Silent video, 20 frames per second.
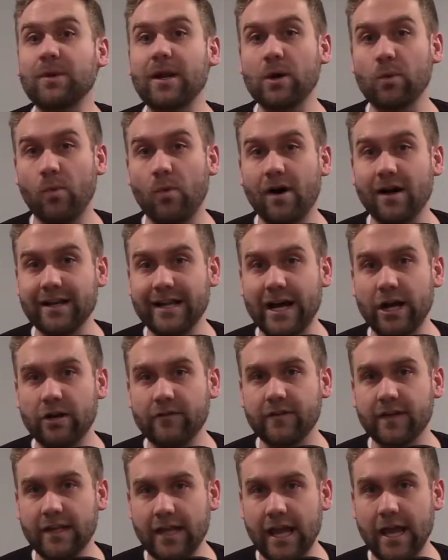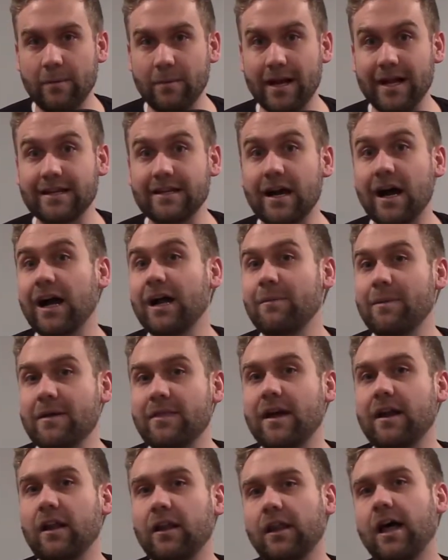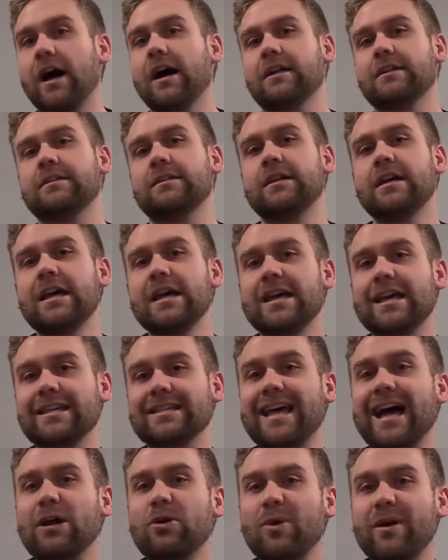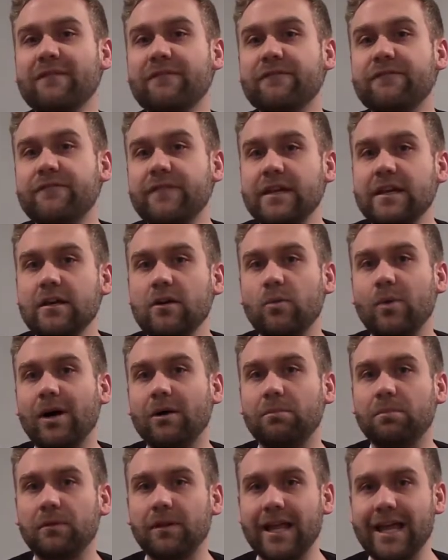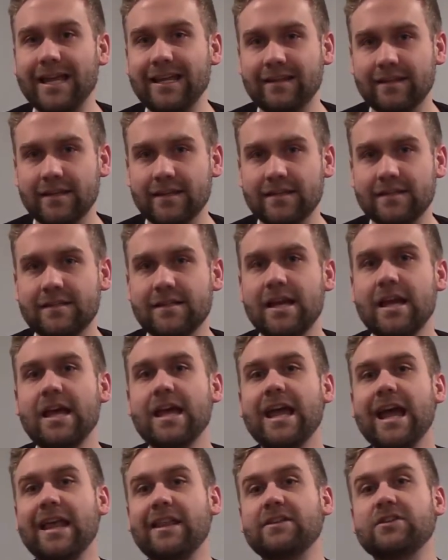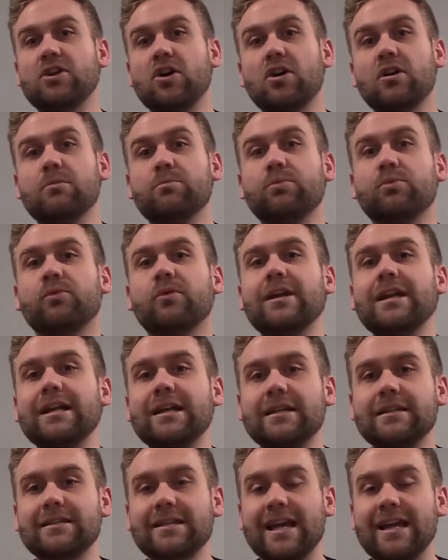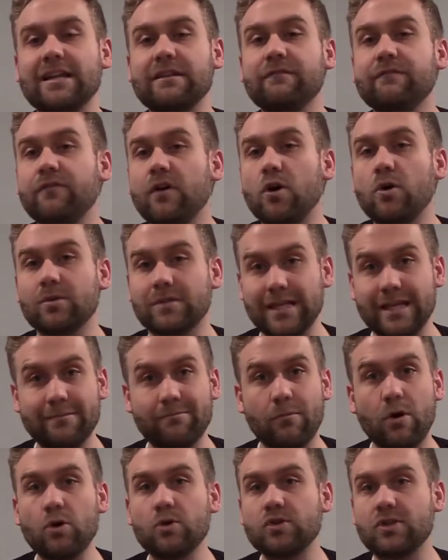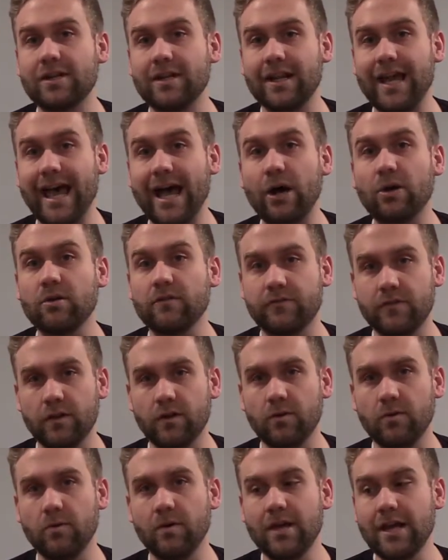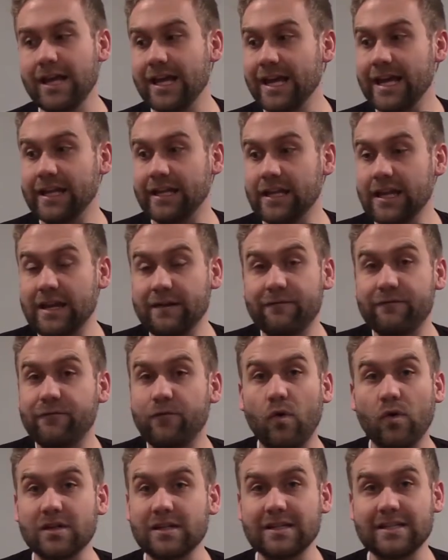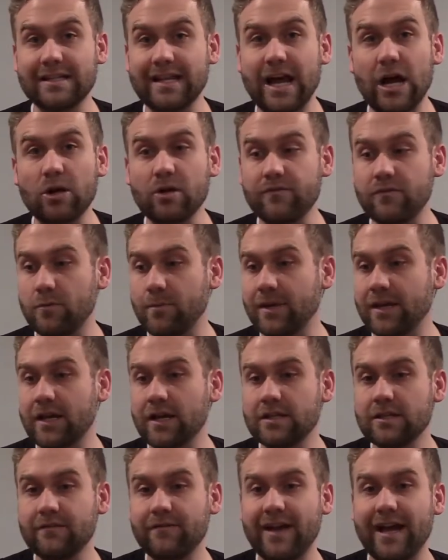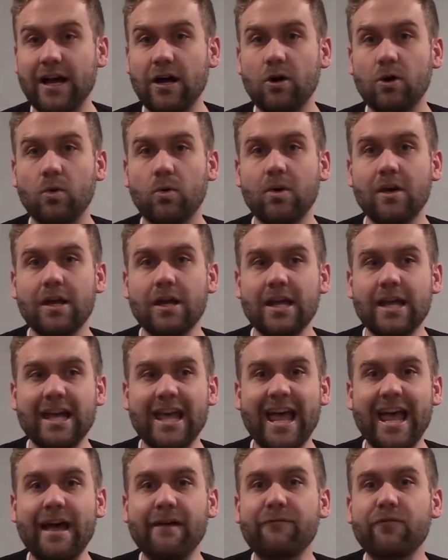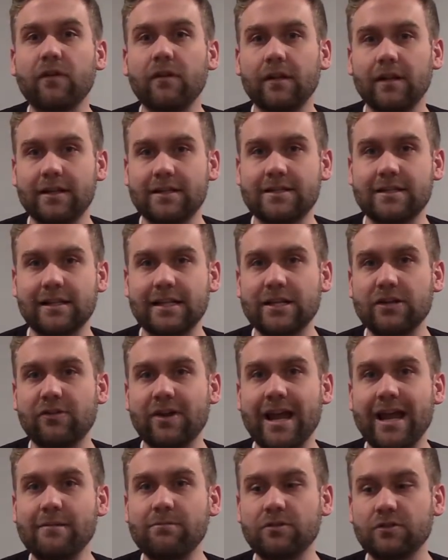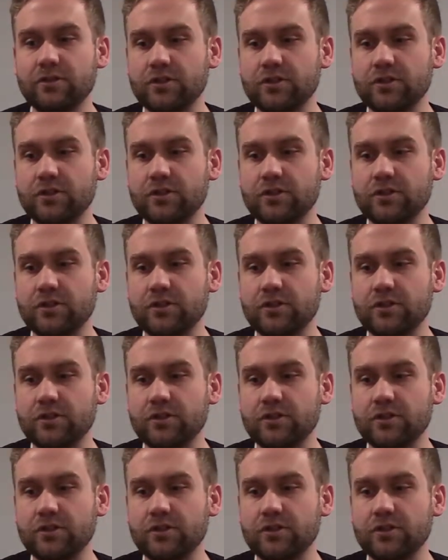what I want out of a game, and I talk about that a lot, is how do I feel while playing this? And this art brings and evokes emotion out of you. It forces it out of you because of how effortlessly you're able